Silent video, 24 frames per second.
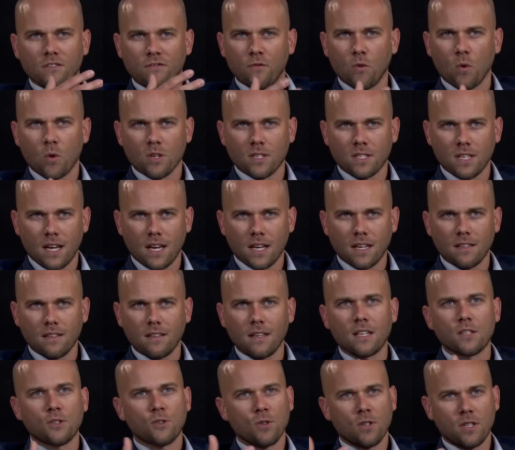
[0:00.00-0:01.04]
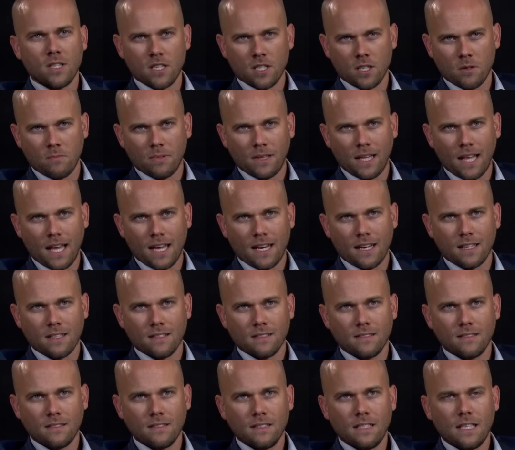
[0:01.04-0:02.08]
foresight and strategic planning
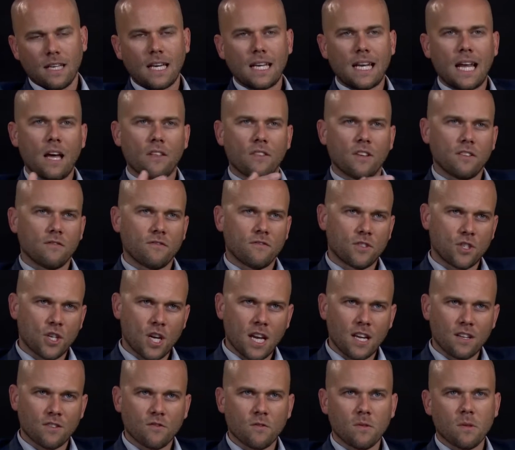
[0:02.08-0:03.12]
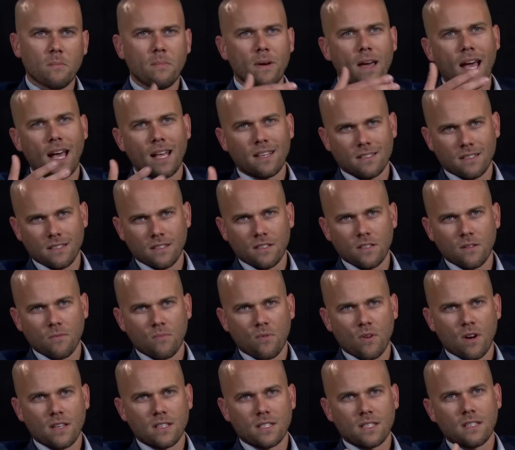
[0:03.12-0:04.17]
and how they've changed from the past into the
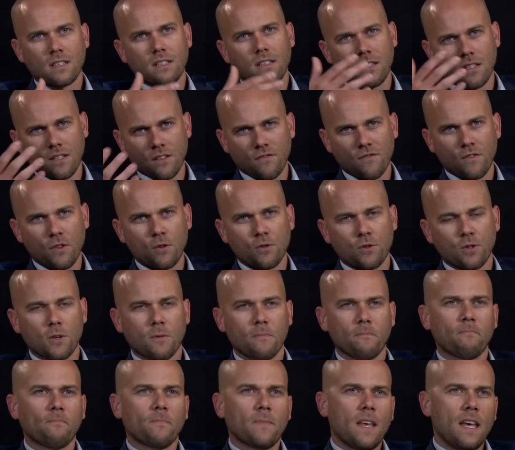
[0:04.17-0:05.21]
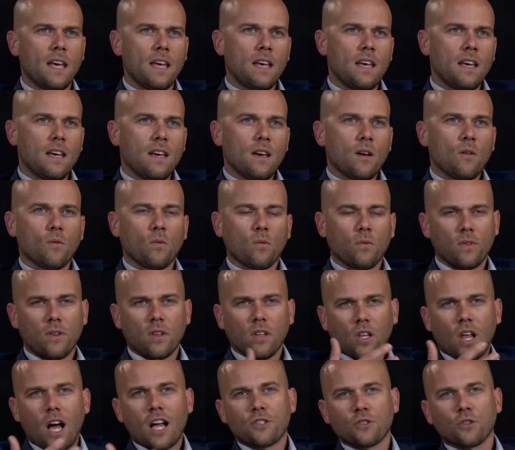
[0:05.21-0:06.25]
present into the future.
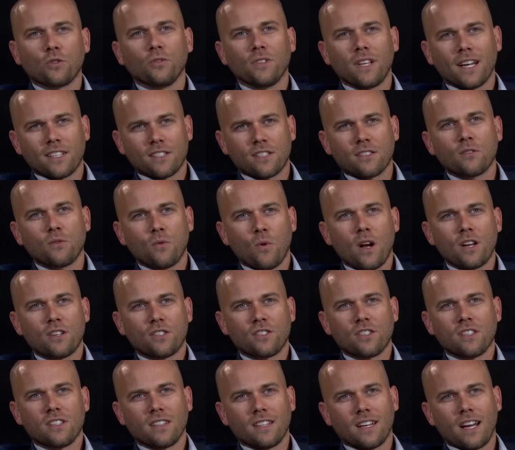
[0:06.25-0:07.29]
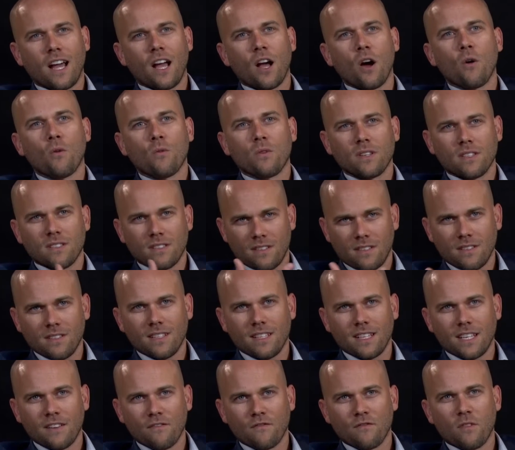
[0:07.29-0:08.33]
The logical next question that I always
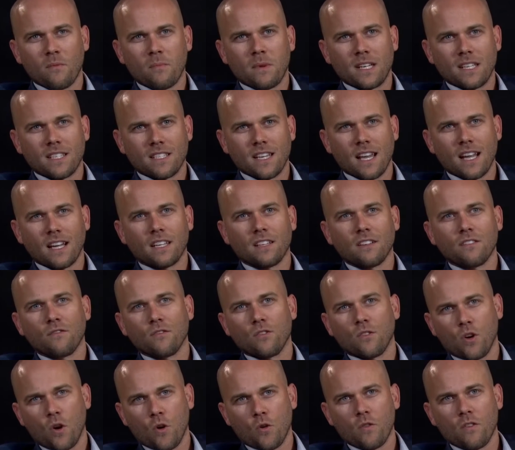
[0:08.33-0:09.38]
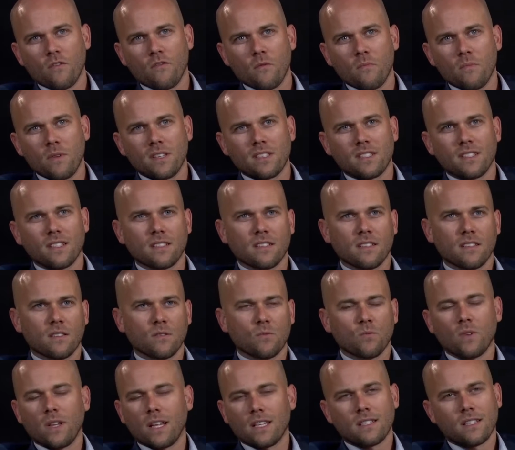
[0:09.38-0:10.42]
get from an executive or an owner of a business
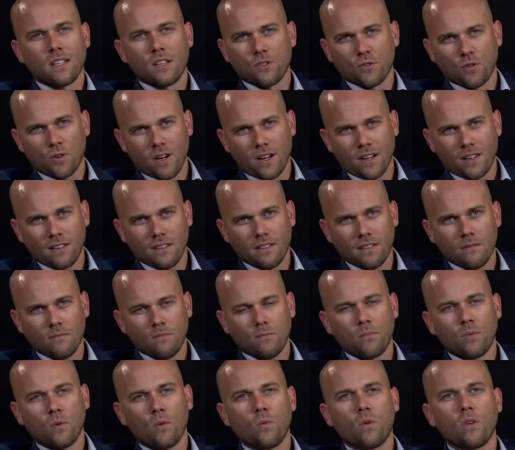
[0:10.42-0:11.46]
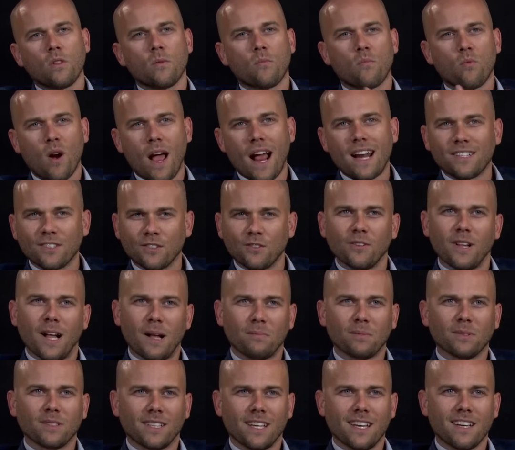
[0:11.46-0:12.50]
is, well, that sounds great, but what are the practical
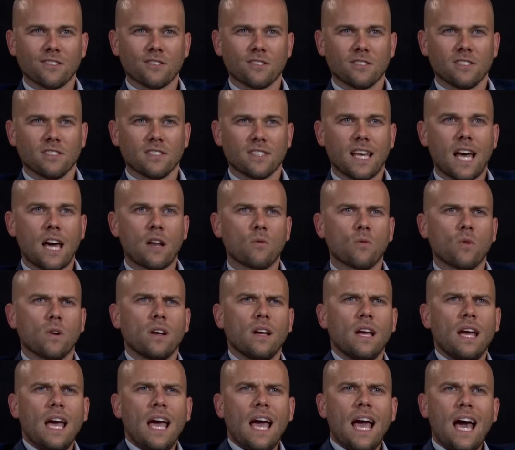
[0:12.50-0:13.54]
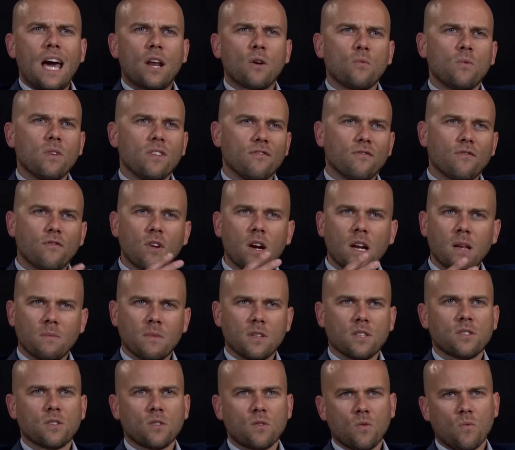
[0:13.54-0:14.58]
applications? How do we frame
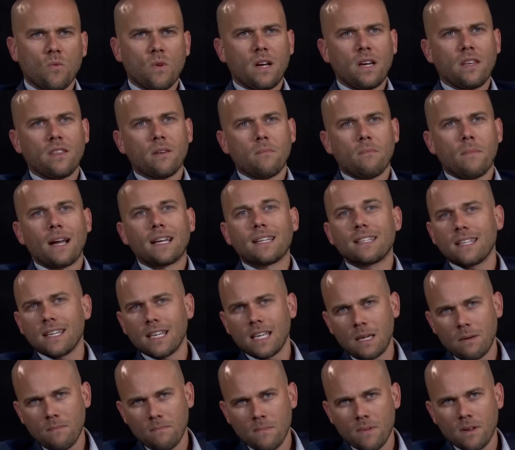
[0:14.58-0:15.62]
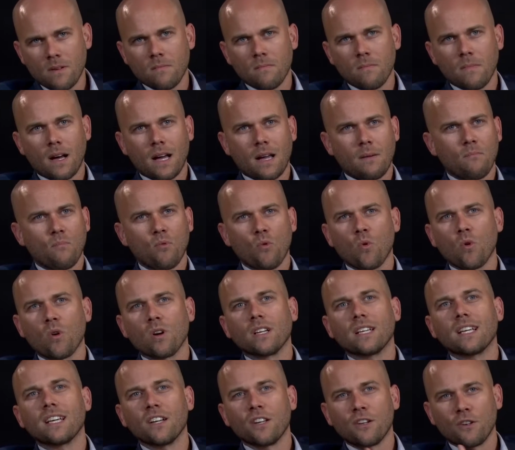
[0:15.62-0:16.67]
this in a way that my team, my
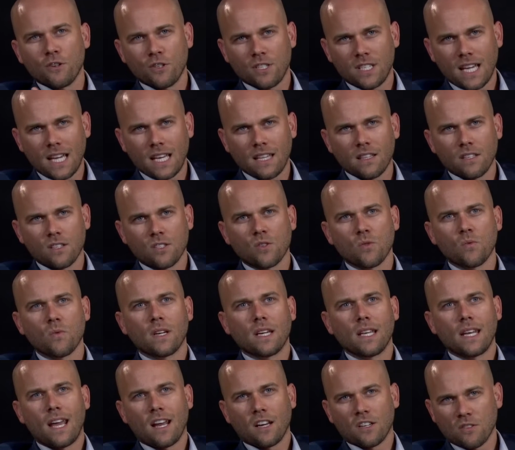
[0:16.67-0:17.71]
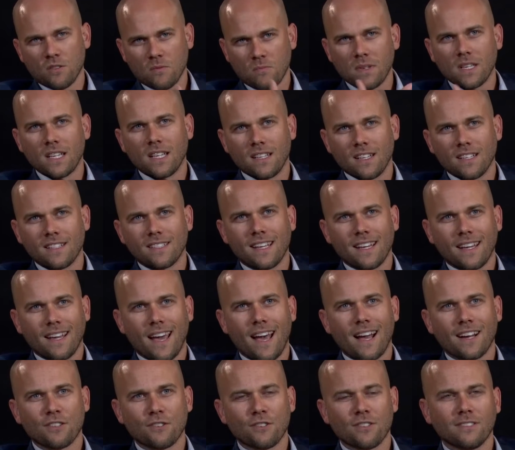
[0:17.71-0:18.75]
board can understand this so we can actually begin to take
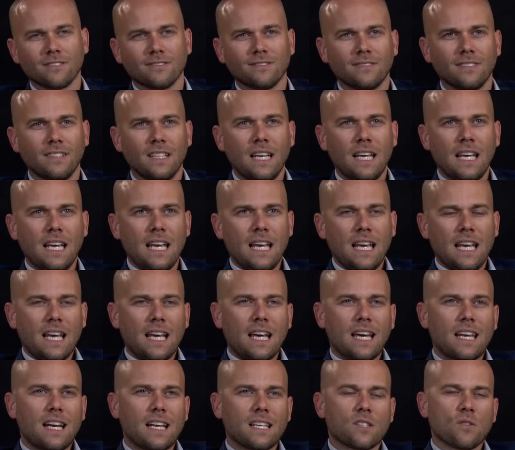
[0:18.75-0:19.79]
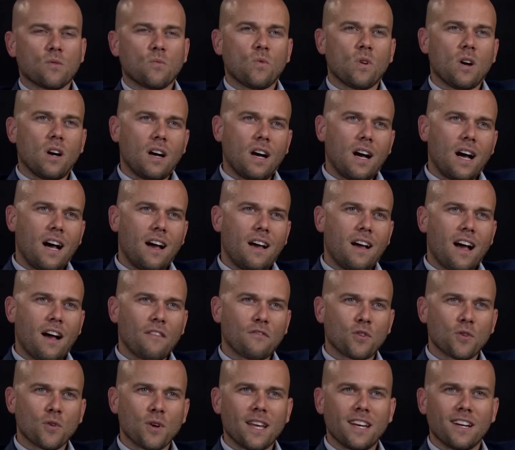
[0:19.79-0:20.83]
action? And I said, well,
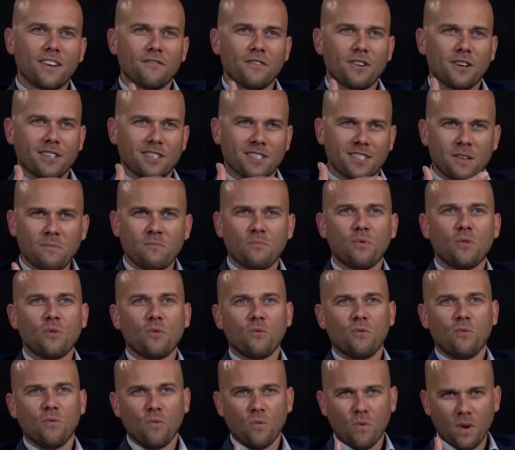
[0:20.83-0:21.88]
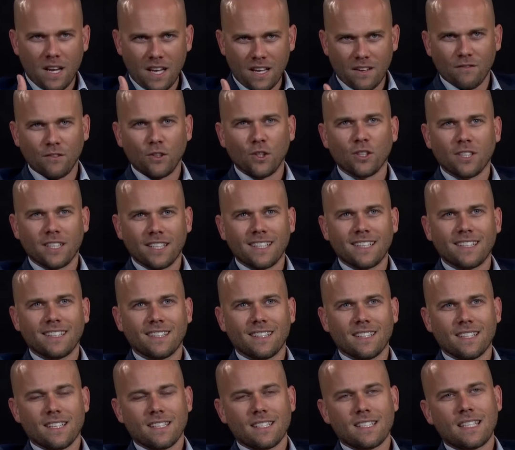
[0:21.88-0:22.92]
I've created a very simple way of looking at
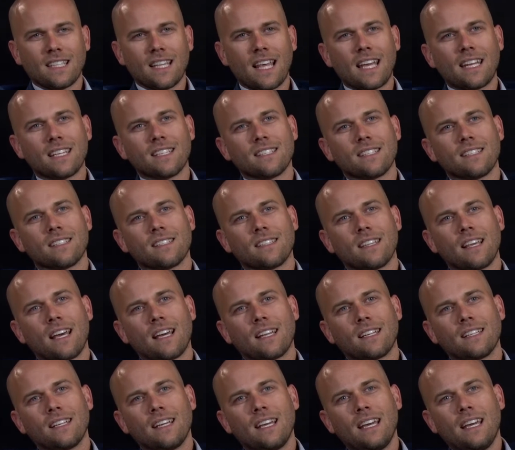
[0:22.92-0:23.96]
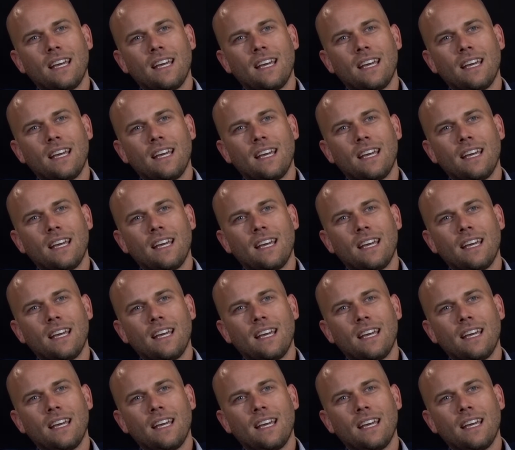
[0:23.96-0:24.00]
this, and that is that